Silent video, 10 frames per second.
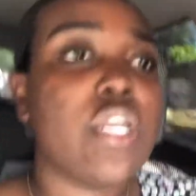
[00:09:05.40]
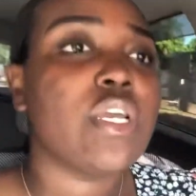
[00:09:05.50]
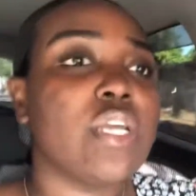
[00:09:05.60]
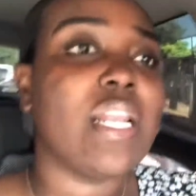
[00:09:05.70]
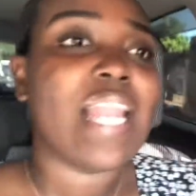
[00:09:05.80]

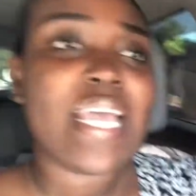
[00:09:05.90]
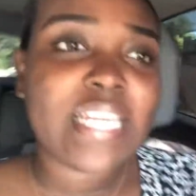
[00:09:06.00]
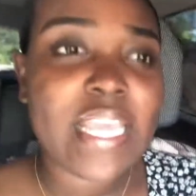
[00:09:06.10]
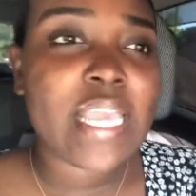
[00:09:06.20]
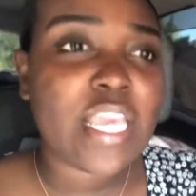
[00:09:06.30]

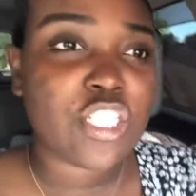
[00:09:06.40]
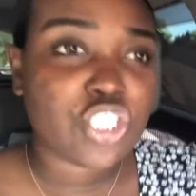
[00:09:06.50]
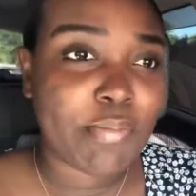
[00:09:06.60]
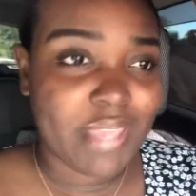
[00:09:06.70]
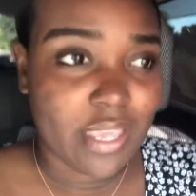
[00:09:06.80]
landing in
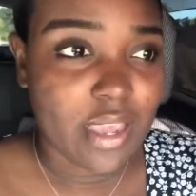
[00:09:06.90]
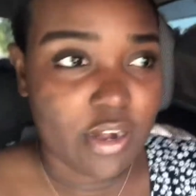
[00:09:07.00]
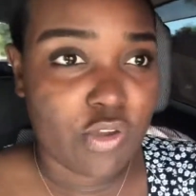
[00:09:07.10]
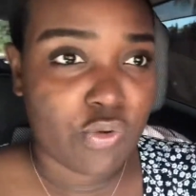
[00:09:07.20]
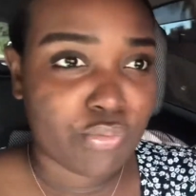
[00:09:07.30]
Jamaica
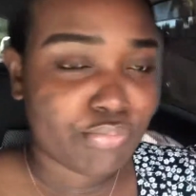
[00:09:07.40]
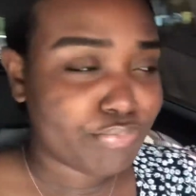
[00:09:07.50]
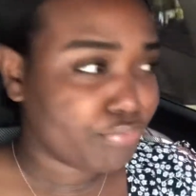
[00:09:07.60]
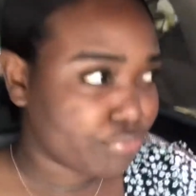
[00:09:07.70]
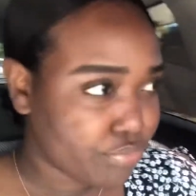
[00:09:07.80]
now.
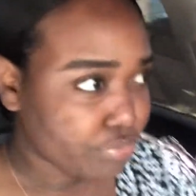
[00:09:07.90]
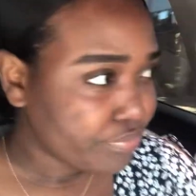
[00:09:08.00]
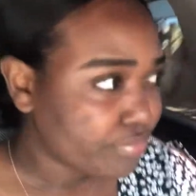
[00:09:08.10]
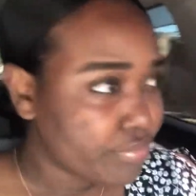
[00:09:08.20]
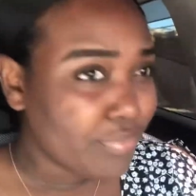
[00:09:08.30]

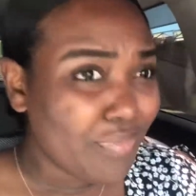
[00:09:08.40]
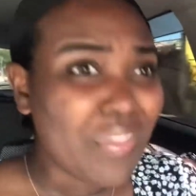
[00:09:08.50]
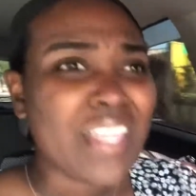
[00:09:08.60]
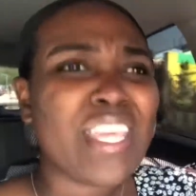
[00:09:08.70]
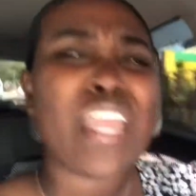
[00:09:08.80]

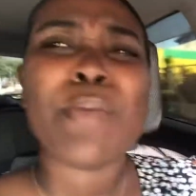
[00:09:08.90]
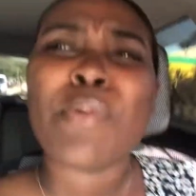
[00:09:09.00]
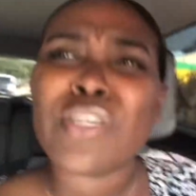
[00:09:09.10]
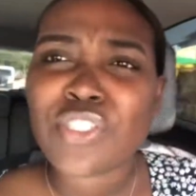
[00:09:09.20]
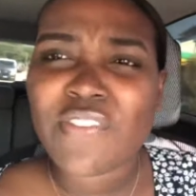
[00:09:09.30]
The
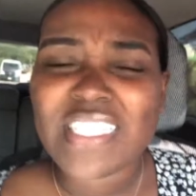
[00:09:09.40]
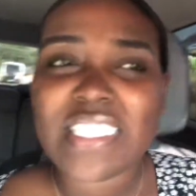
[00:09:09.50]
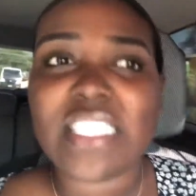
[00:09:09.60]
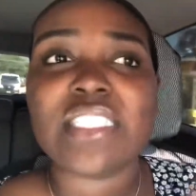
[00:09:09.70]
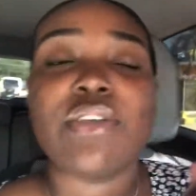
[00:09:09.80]
airport
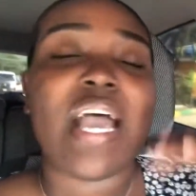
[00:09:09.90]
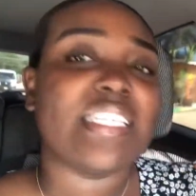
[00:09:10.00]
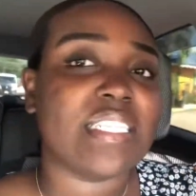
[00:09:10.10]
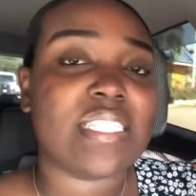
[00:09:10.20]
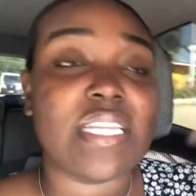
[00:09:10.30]
overseas, as
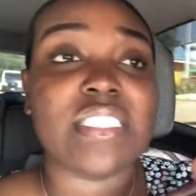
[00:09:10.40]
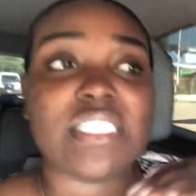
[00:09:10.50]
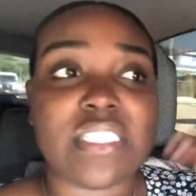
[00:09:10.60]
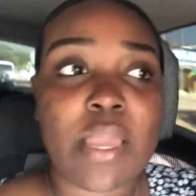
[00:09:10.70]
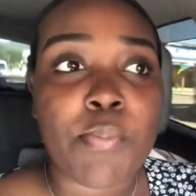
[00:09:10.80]
I said, it's the
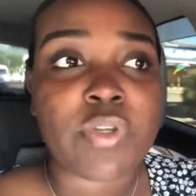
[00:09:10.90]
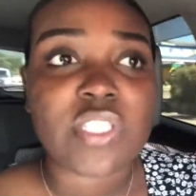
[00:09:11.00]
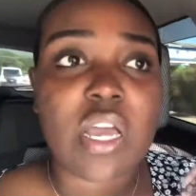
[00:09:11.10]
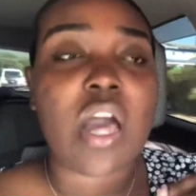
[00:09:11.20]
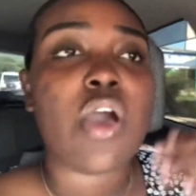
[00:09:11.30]
same
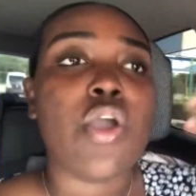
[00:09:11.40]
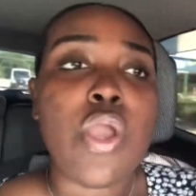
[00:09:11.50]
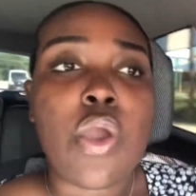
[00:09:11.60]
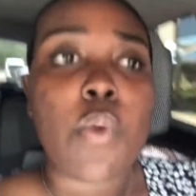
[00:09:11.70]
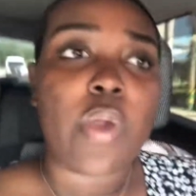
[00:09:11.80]
protocol:
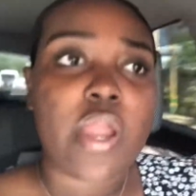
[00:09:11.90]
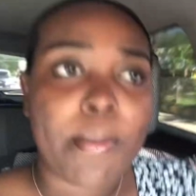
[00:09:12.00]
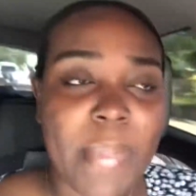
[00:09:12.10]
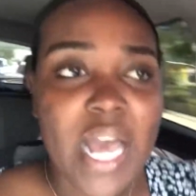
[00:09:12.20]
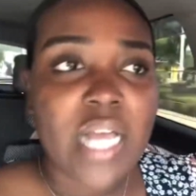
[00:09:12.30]
wear your
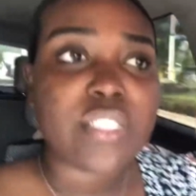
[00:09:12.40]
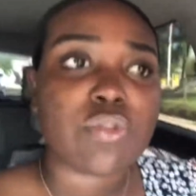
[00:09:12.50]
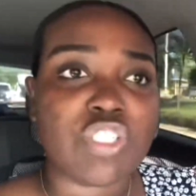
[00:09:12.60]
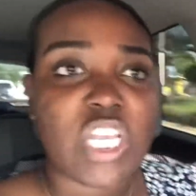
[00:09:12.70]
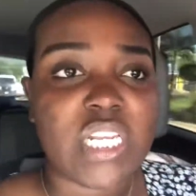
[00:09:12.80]
mask,
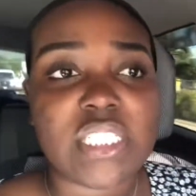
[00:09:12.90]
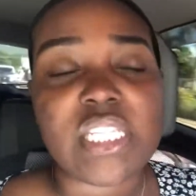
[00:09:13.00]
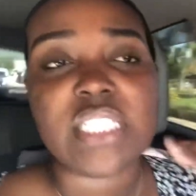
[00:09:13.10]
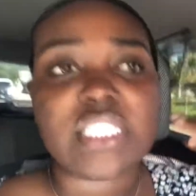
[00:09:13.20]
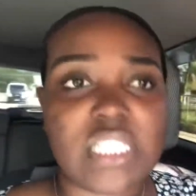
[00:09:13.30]
social
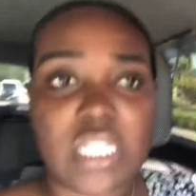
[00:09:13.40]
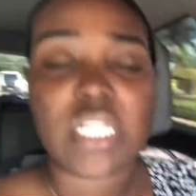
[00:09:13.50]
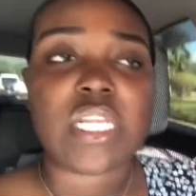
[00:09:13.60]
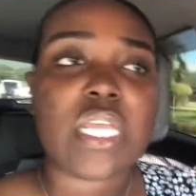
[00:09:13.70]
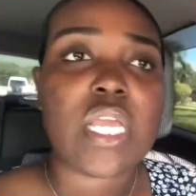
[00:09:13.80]

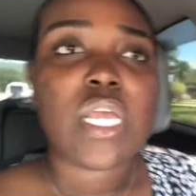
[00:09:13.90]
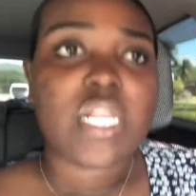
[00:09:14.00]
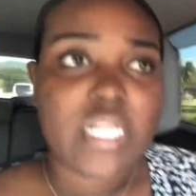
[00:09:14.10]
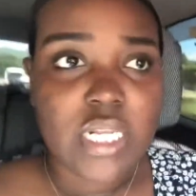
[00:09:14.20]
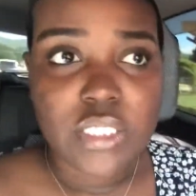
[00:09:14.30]
distancing,
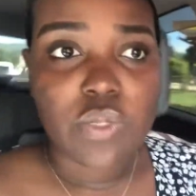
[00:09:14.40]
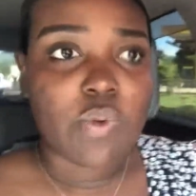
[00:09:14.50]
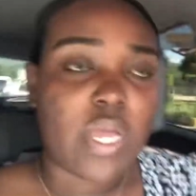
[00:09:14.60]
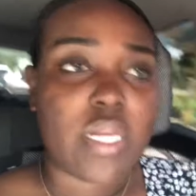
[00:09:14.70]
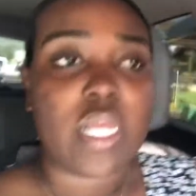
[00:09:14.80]
so
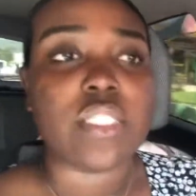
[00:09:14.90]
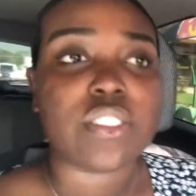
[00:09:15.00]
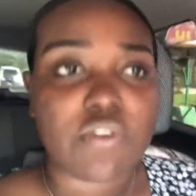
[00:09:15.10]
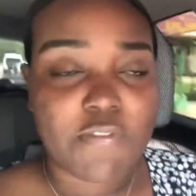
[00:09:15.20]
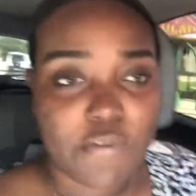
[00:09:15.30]
on and
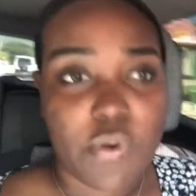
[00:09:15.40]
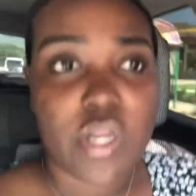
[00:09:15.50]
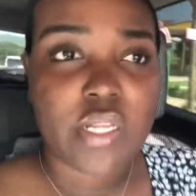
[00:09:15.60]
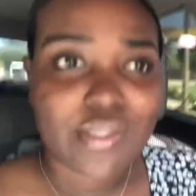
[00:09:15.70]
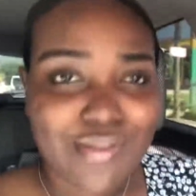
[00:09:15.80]
so
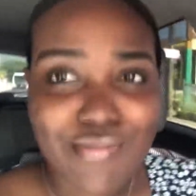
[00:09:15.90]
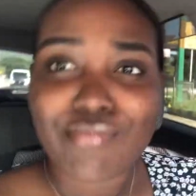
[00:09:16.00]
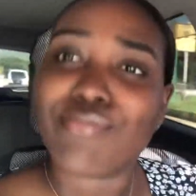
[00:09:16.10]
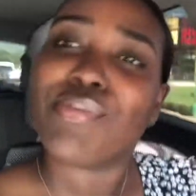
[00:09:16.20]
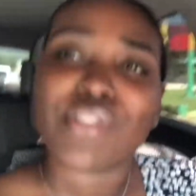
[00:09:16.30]
forth.
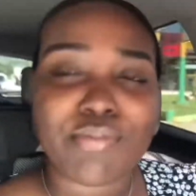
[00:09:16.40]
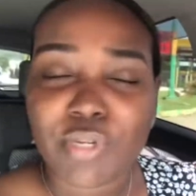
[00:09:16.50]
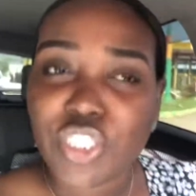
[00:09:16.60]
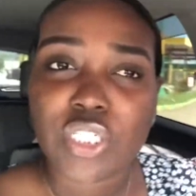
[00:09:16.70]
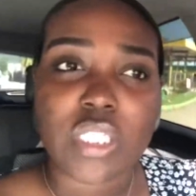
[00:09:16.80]
Pretty
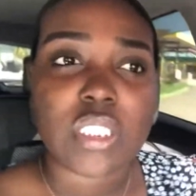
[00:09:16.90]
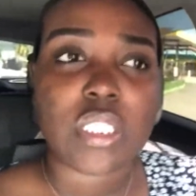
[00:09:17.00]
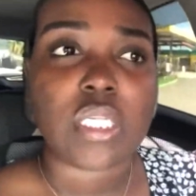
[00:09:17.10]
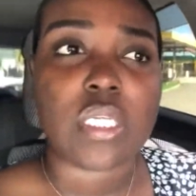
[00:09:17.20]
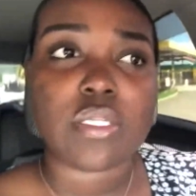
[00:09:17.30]
much the
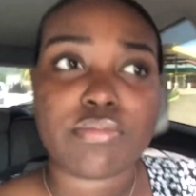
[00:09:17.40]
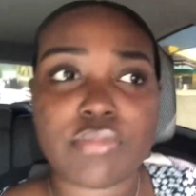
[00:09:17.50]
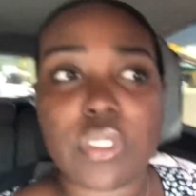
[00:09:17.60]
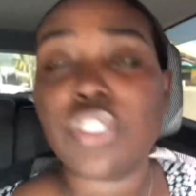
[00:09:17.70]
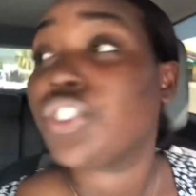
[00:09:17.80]
same.
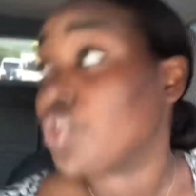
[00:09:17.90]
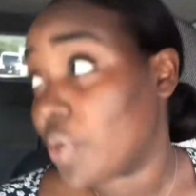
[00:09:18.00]
Sure.